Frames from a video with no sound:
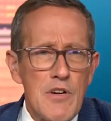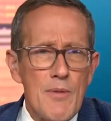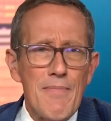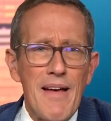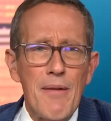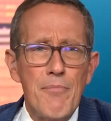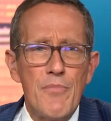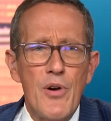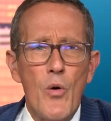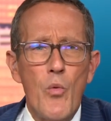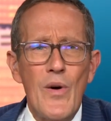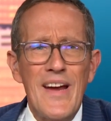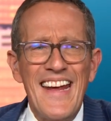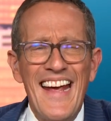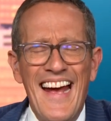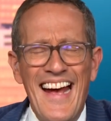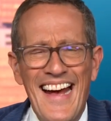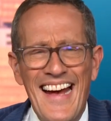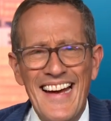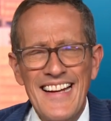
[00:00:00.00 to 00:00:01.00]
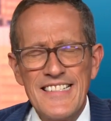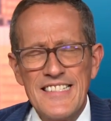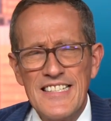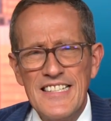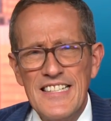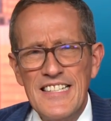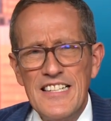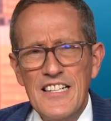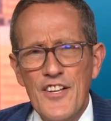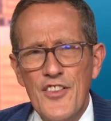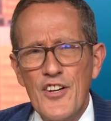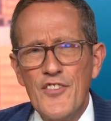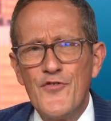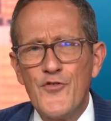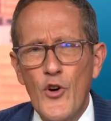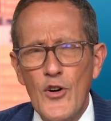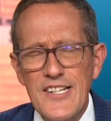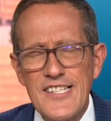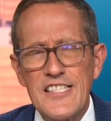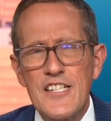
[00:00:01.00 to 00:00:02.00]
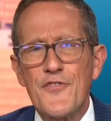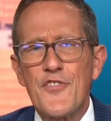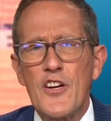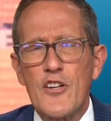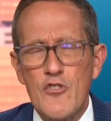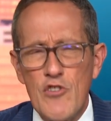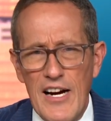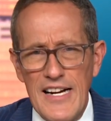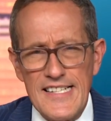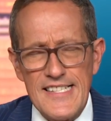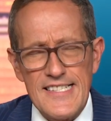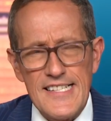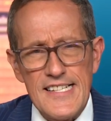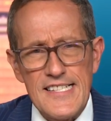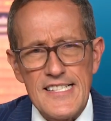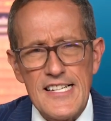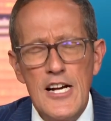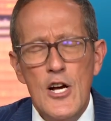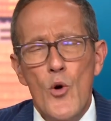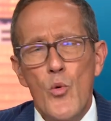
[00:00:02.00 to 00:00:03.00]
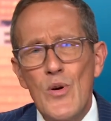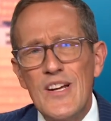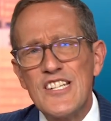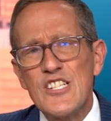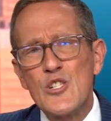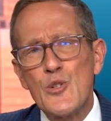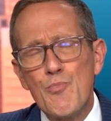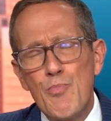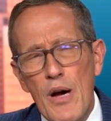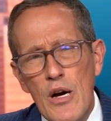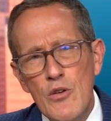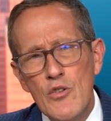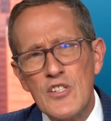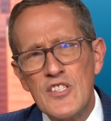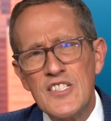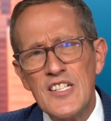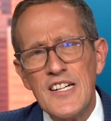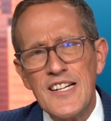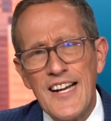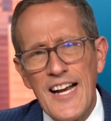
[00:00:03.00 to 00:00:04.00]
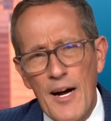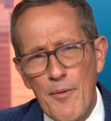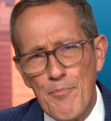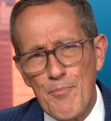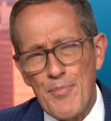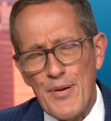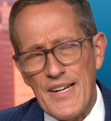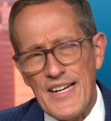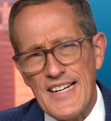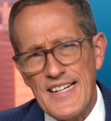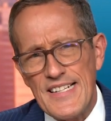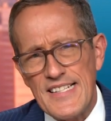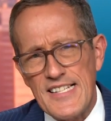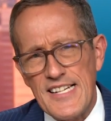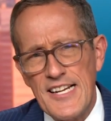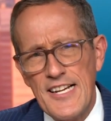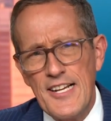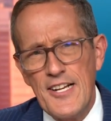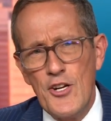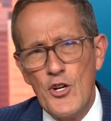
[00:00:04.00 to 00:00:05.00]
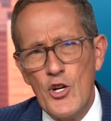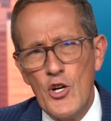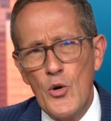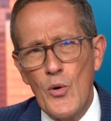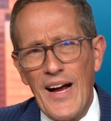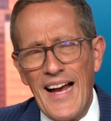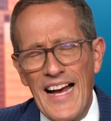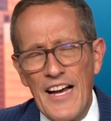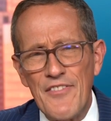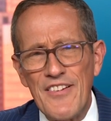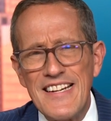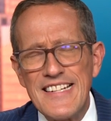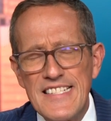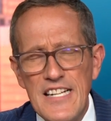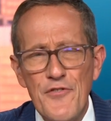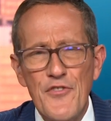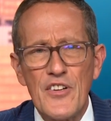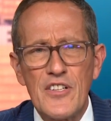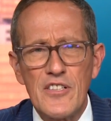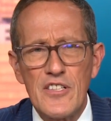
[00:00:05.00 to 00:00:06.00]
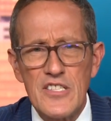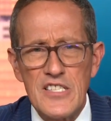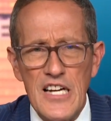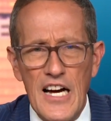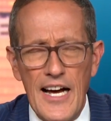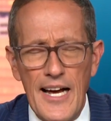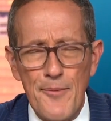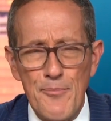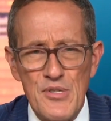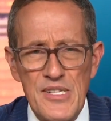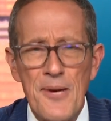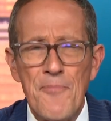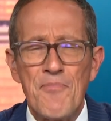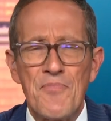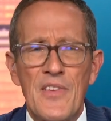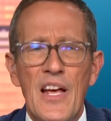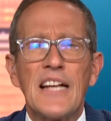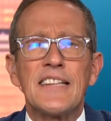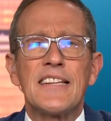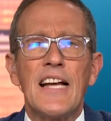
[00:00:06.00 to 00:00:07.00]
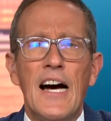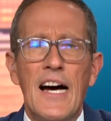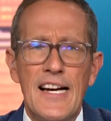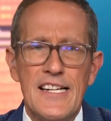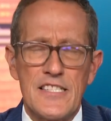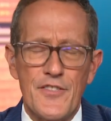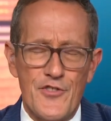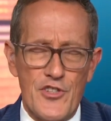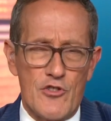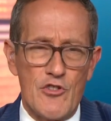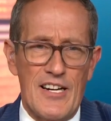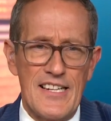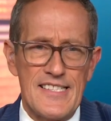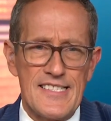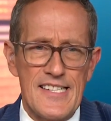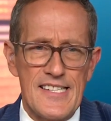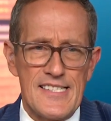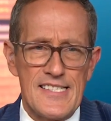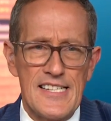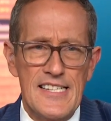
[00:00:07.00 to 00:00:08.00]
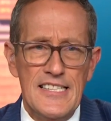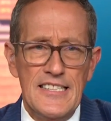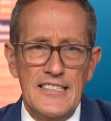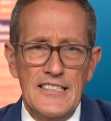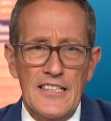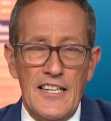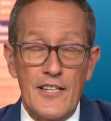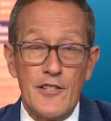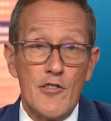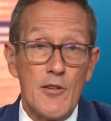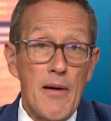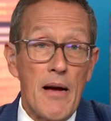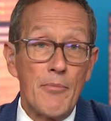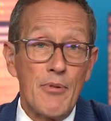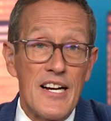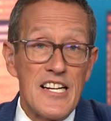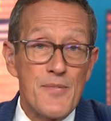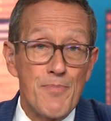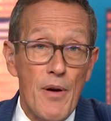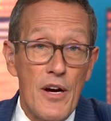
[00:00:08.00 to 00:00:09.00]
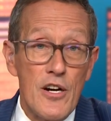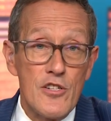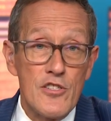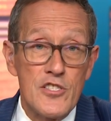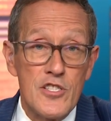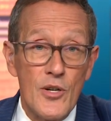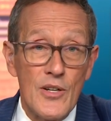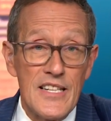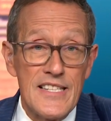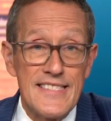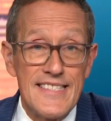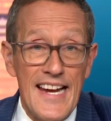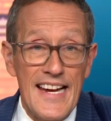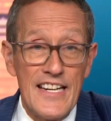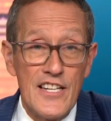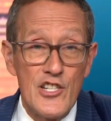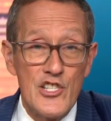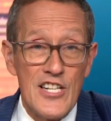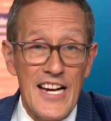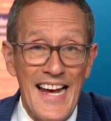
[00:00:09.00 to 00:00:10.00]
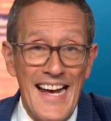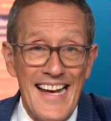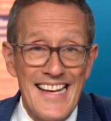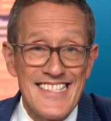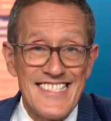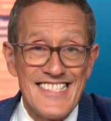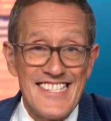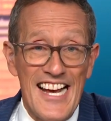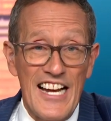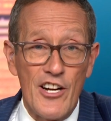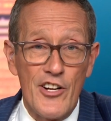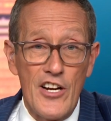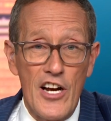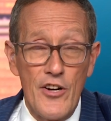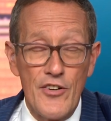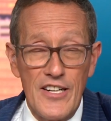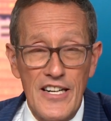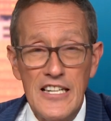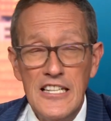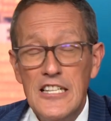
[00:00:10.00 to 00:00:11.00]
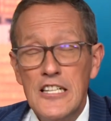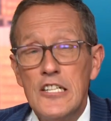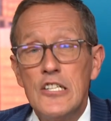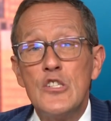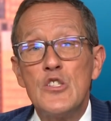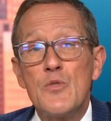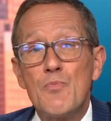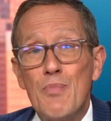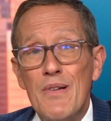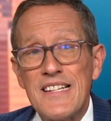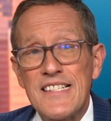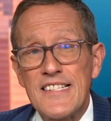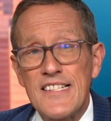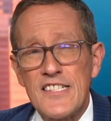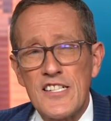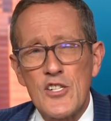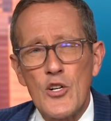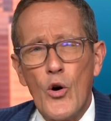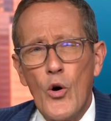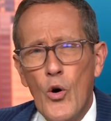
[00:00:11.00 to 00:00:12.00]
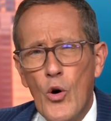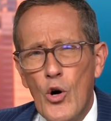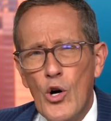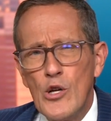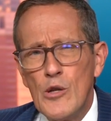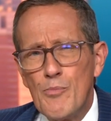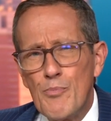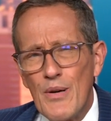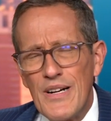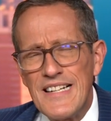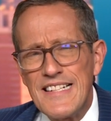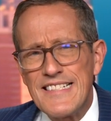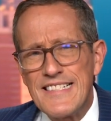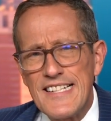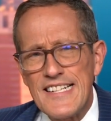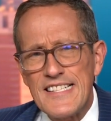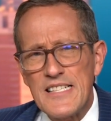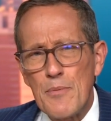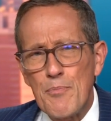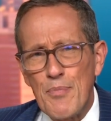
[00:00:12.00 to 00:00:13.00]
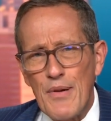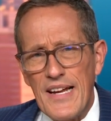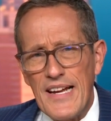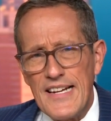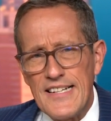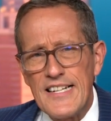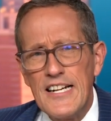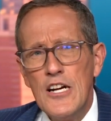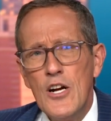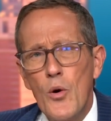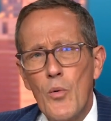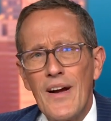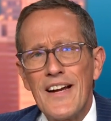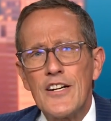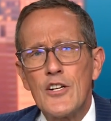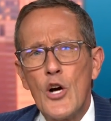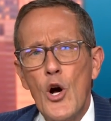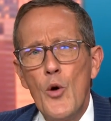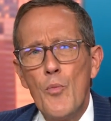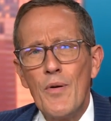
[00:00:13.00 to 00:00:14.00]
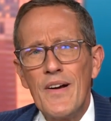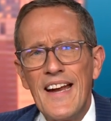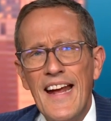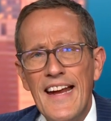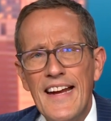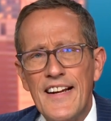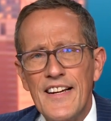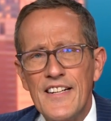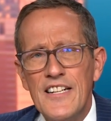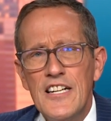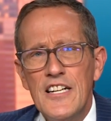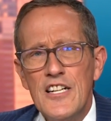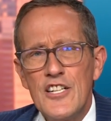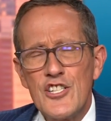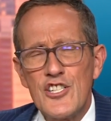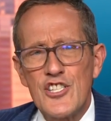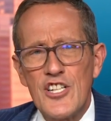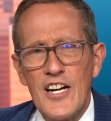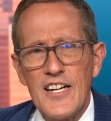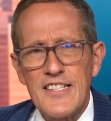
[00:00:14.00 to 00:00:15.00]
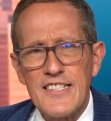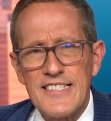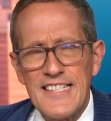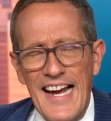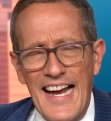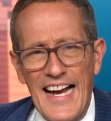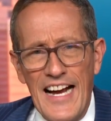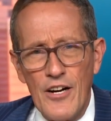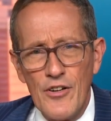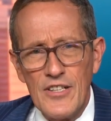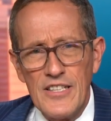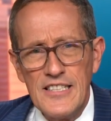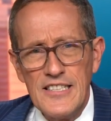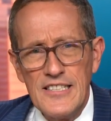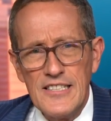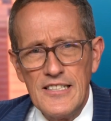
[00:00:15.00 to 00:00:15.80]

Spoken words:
remember we had the voice of the crisis. We spoke to companies who were having difficult times at the height of the crisis. And you remember I spoke to a Danish hair salon owner whose business had all but disappeared when Copenhagen shut down.